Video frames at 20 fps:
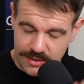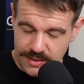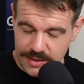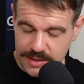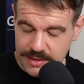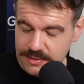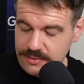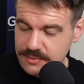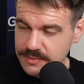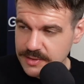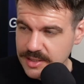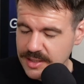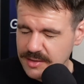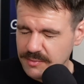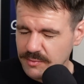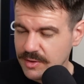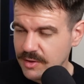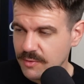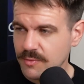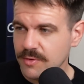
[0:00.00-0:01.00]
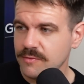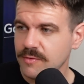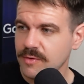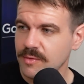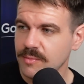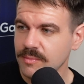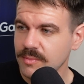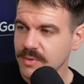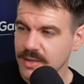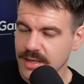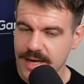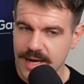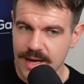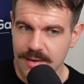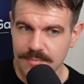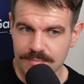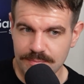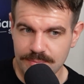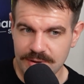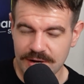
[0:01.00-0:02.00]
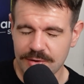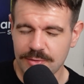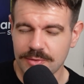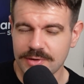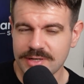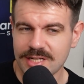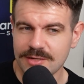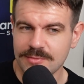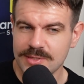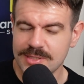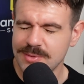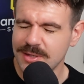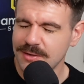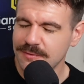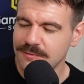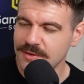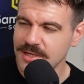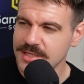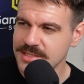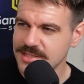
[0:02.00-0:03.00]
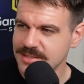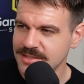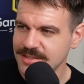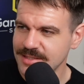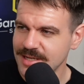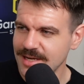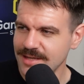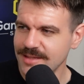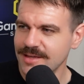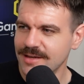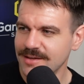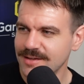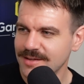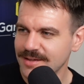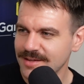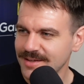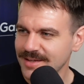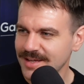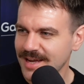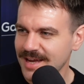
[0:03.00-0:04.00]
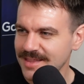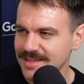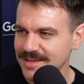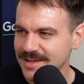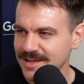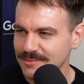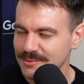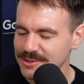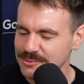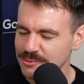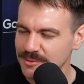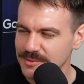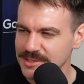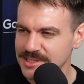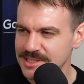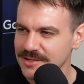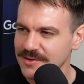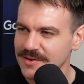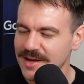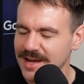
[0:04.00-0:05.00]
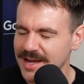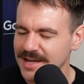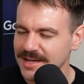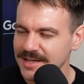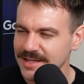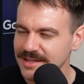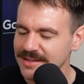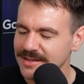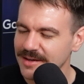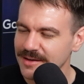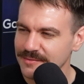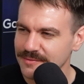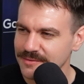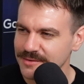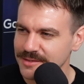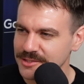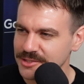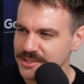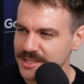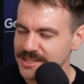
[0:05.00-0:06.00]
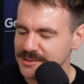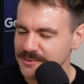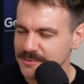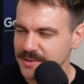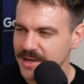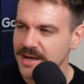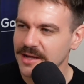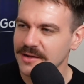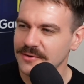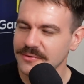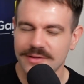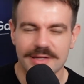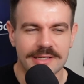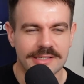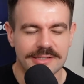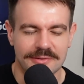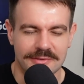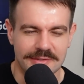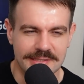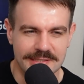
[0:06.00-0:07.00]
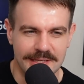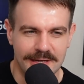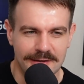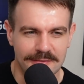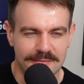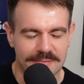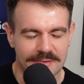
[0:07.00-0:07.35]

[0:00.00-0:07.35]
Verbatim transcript: Like, I couldn't get him, get rid of him. Yeah. Um, but I couldn't get him into my defense either at the end, which would have been so handy, like for the Shees out and all that sort of stuff.